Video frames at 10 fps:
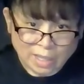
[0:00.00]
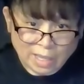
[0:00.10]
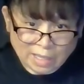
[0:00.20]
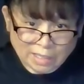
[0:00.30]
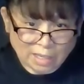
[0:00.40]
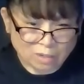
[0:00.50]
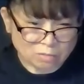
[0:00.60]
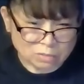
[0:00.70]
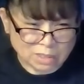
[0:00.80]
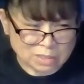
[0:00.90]
and I
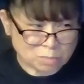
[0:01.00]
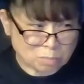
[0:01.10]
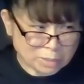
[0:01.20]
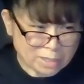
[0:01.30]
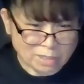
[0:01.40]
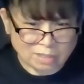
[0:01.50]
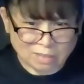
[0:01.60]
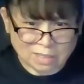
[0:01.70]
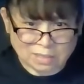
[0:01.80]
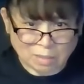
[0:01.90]
don't explain the
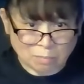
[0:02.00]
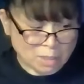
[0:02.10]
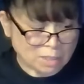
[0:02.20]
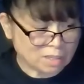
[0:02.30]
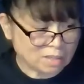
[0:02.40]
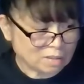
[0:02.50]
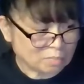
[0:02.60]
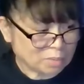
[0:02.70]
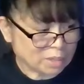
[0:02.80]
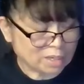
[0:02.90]
things I'm making,
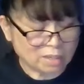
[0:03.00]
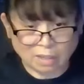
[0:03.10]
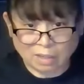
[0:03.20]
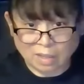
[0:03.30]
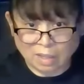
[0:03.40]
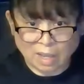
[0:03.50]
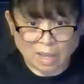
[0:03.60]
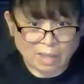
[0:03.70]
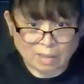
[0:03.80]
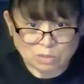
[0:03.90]
but I
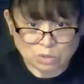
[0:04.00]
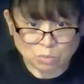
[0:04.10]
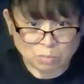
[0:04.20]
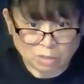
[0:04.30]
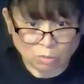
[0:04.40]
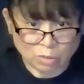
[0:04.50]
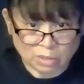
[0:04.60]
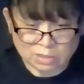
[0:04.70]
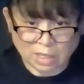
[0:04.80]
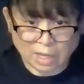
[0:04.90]
have so many
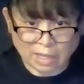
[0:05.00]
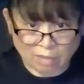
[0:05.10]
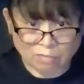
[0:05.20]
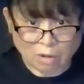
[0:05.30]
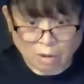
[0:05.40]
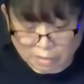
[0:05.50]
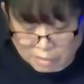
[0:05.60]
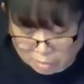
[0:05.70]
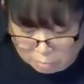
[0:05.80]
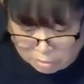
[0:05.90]
orders I have caught
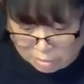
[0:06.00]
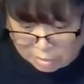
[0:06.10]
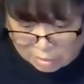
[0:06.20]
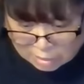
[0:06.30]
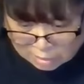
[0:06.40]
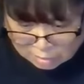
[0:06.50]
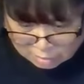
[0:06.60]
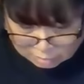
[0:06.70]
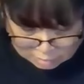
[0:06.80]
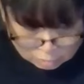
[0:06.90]
up.
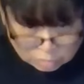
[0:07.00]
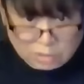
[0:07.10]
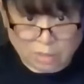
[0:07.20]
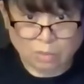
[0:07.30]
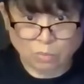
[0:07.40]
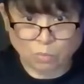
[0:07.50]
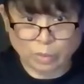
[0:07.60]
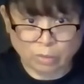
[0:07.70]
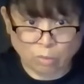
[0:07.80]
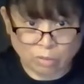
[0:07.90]
There's
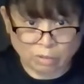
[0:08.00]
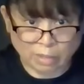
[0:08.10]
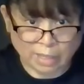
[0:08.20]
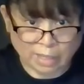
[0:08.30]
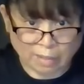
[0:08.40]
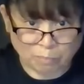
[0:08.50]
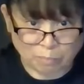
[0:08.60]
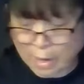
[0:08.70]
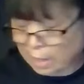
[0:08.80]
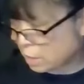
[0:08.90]
one order I have
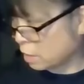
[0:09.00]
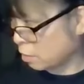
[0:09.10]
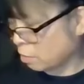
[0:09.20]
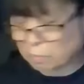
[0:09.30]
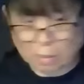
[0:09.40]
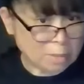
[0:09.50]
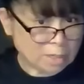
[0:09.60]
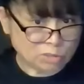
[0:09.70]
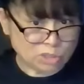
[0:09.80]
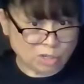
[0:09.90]
back here. Maybe I'll
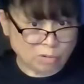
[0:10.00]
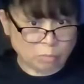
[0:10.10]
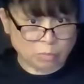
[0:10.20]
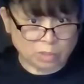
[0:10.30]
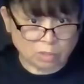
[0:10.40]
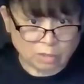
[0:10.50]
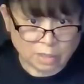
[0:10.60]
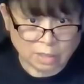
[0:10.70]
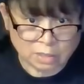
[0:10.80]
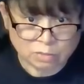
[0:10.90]
share it with you.
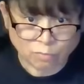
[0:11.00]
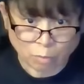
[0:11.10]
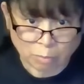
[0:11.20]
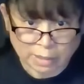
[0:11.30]
It is for my